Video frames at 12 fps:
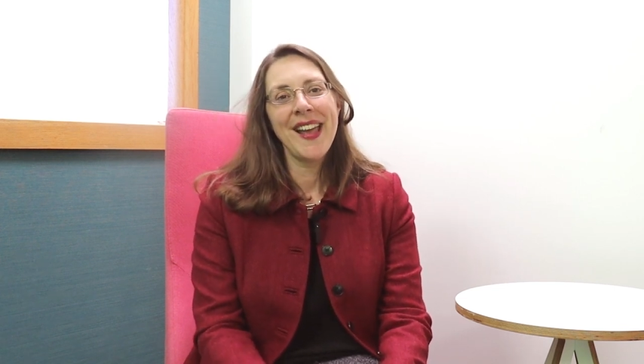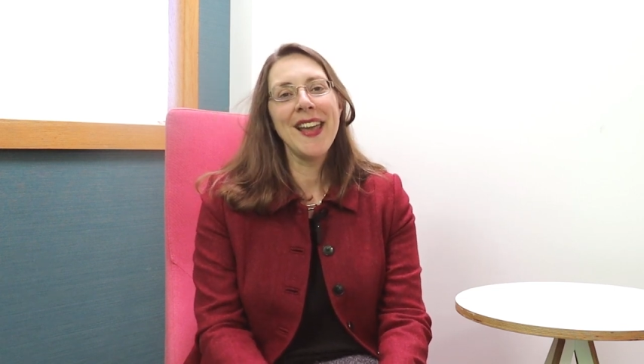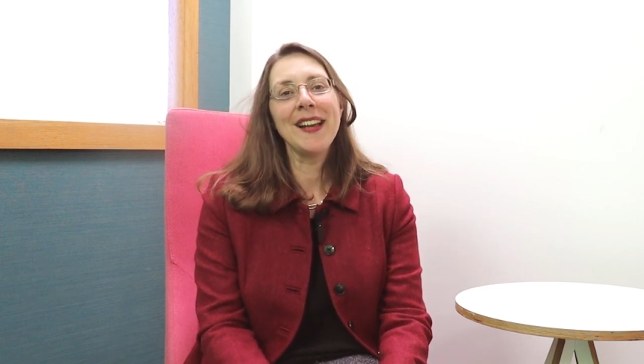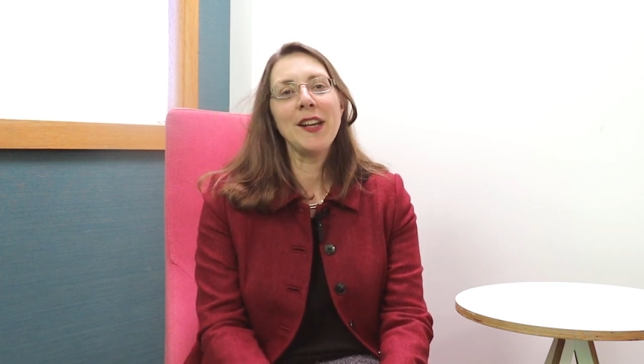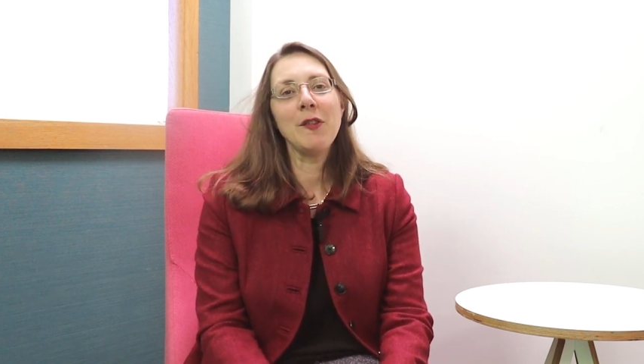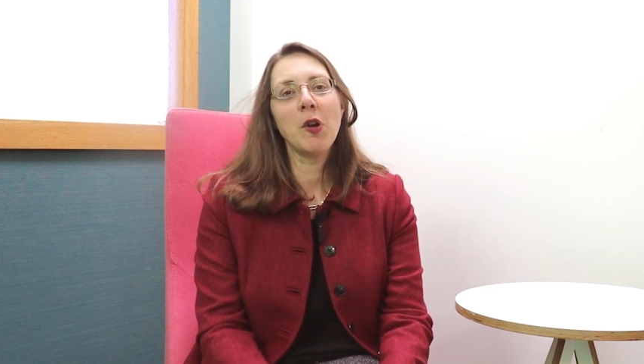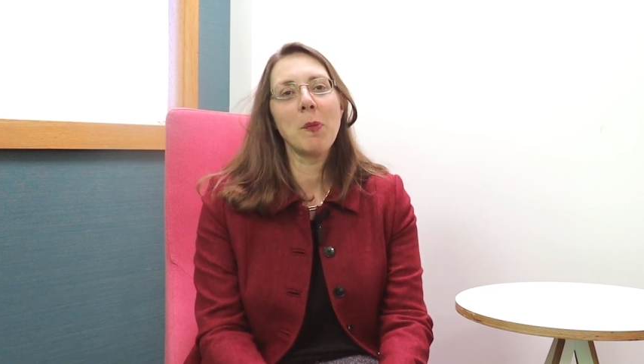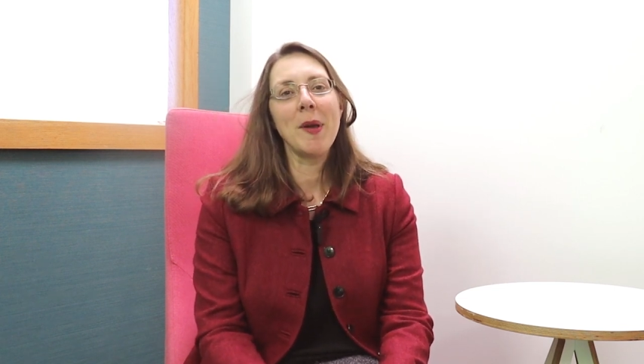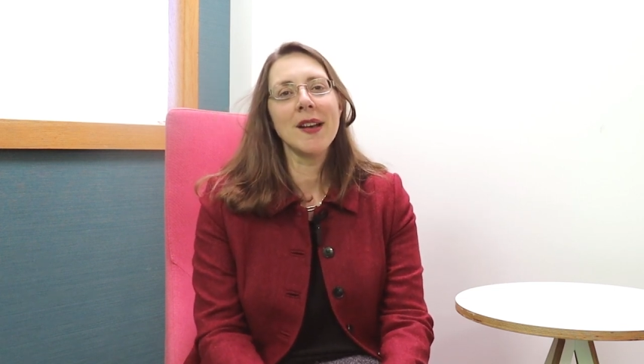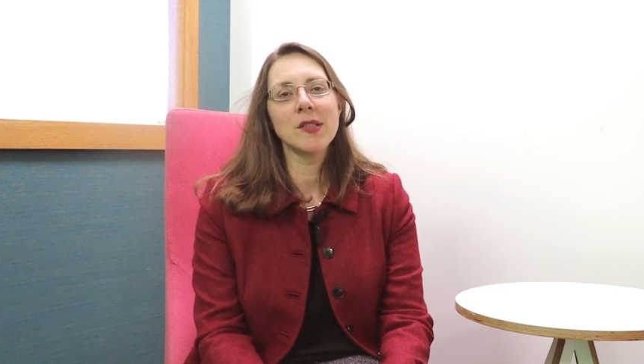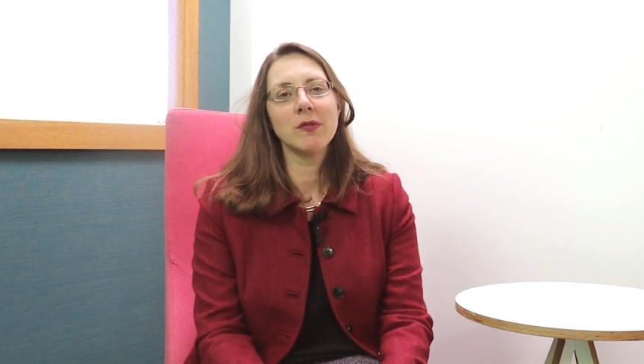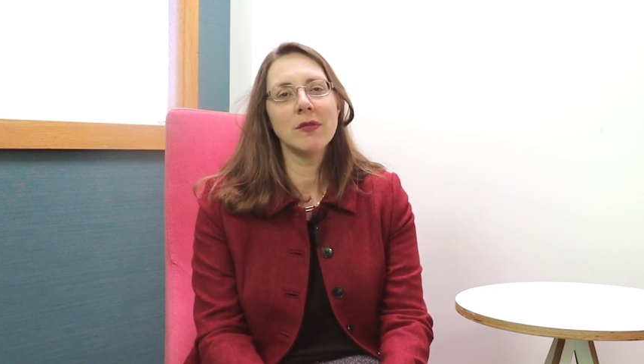Hinckley
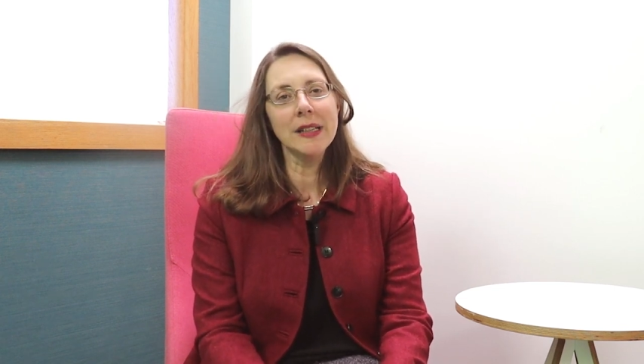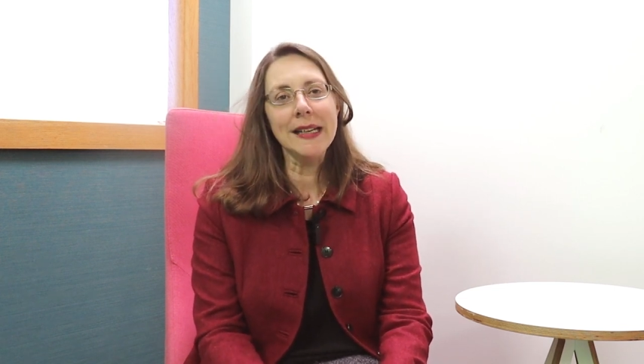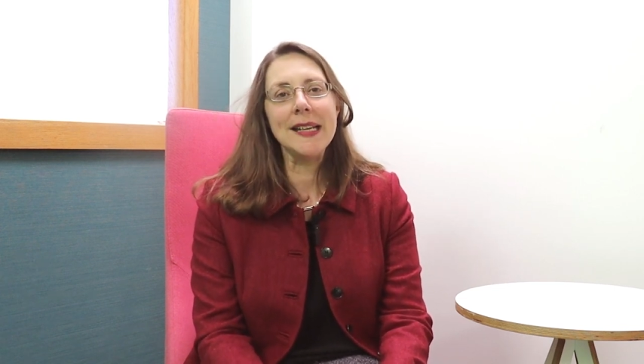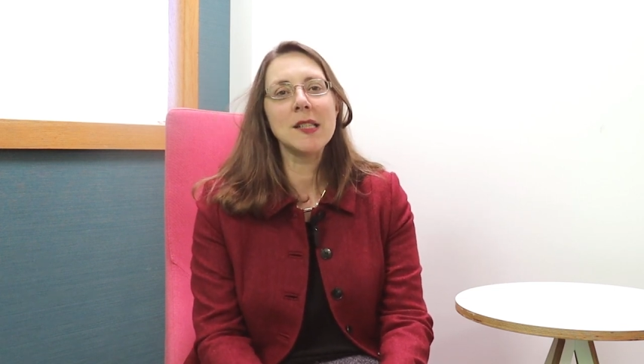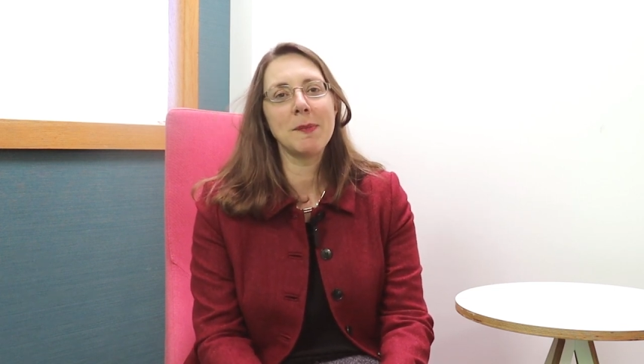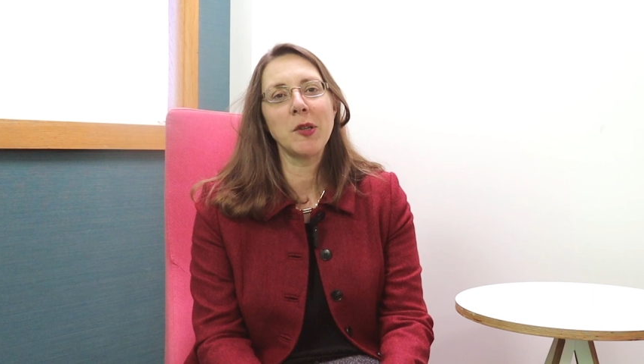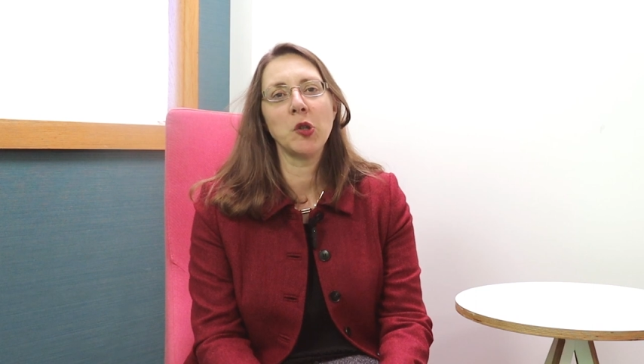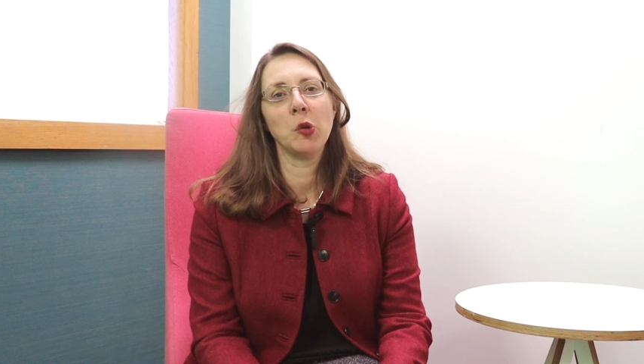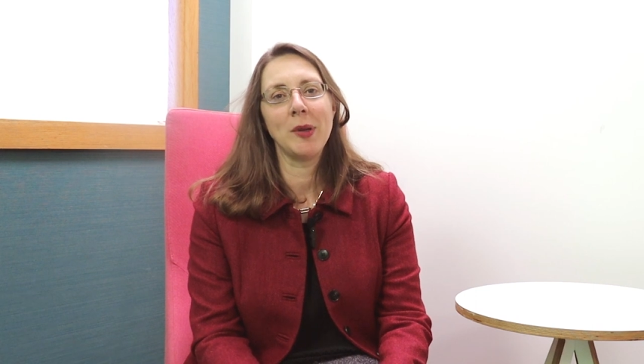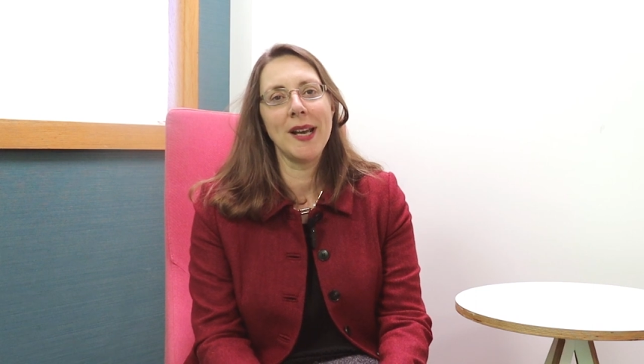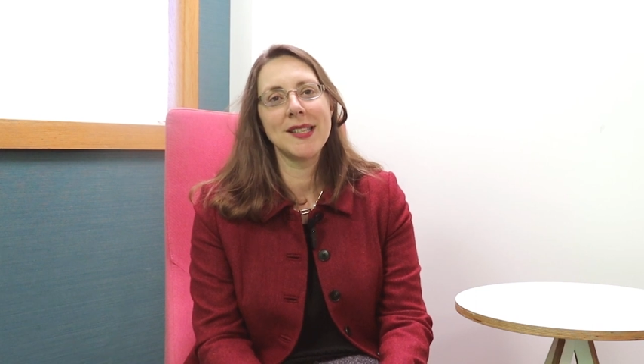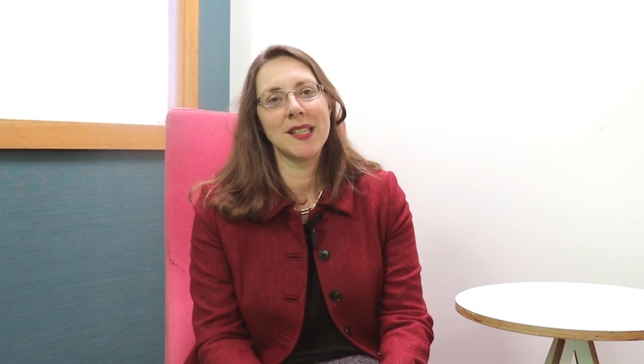Rugby has a really
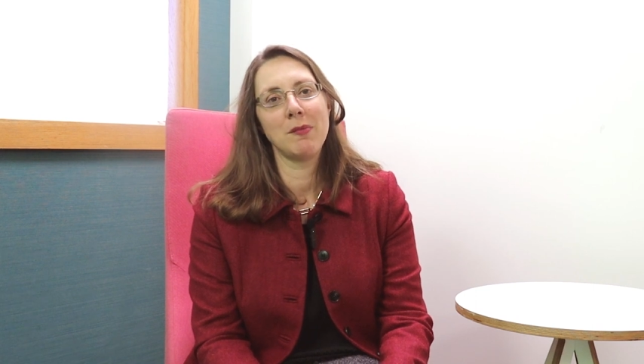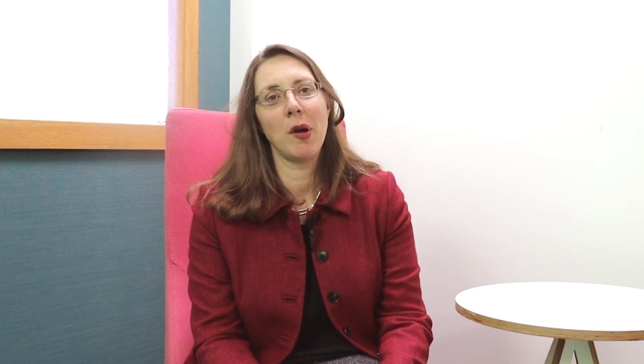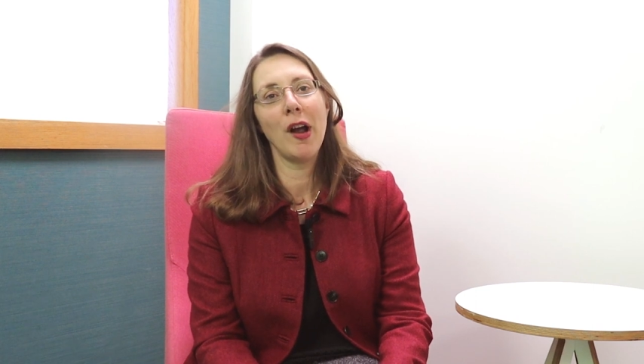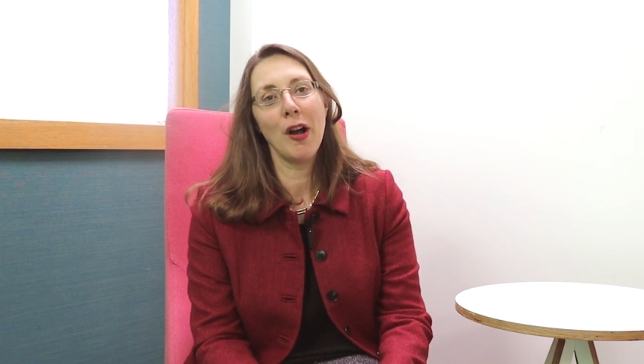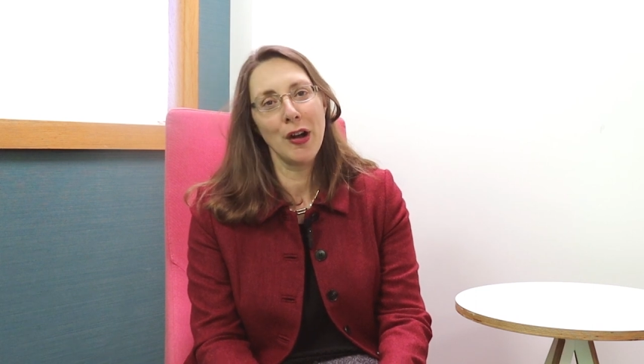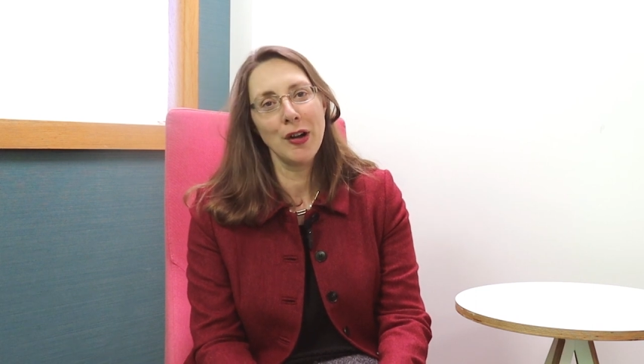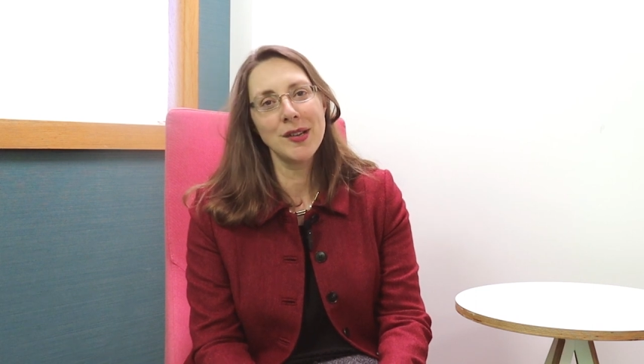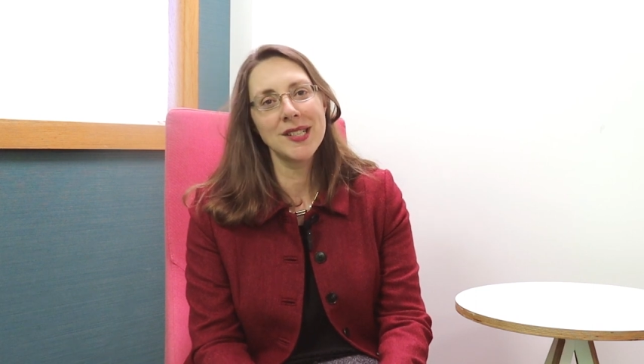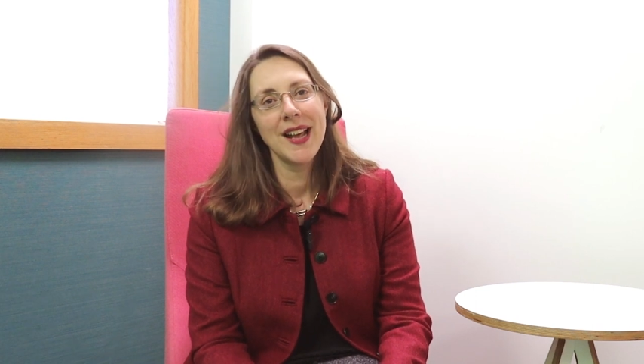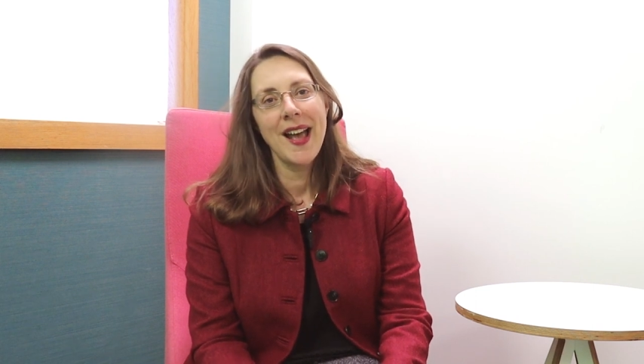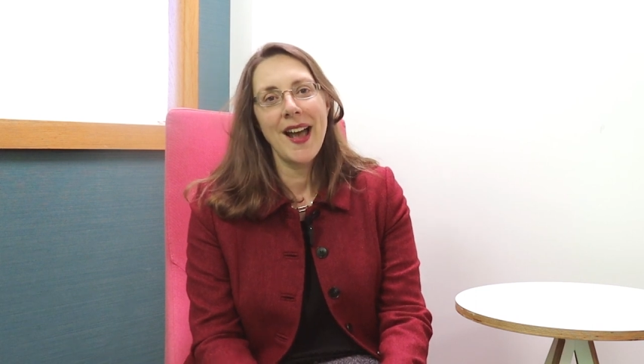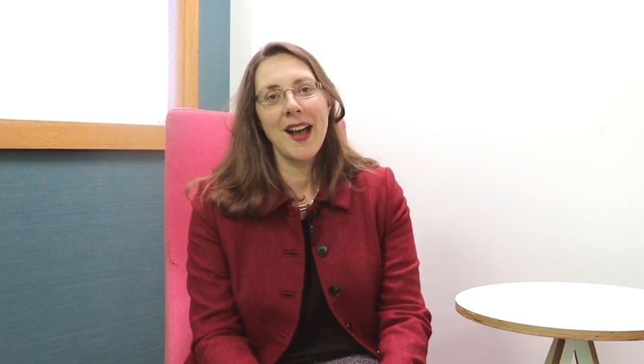special place in my heart.